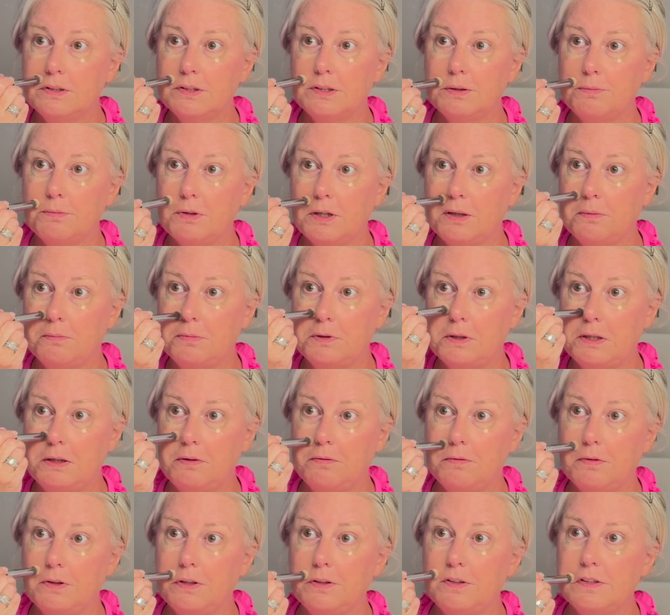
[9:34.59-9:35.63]
sometimes get
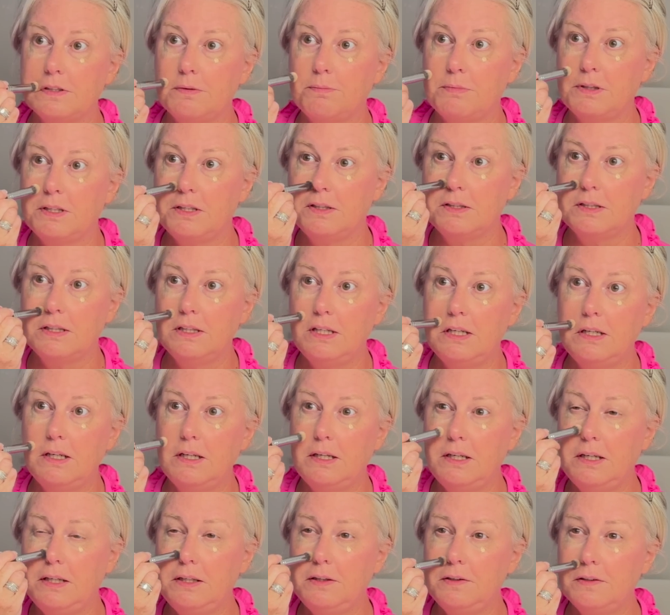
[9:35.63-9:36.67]
rid of some of these
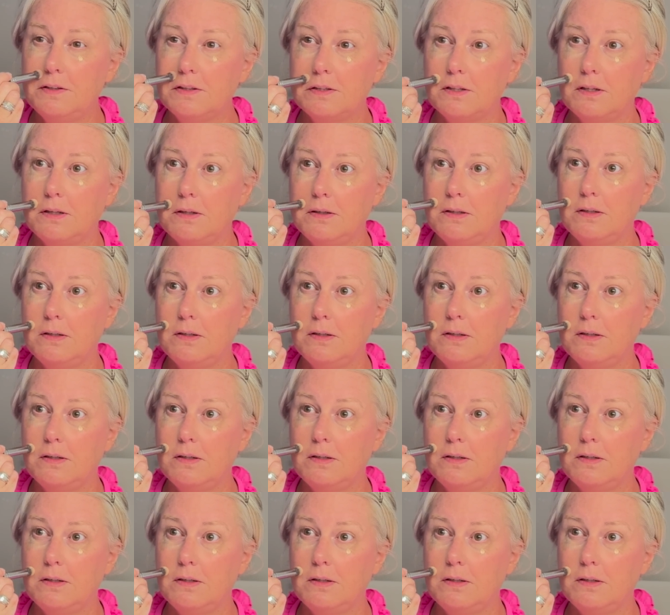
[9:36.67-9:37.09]
lines.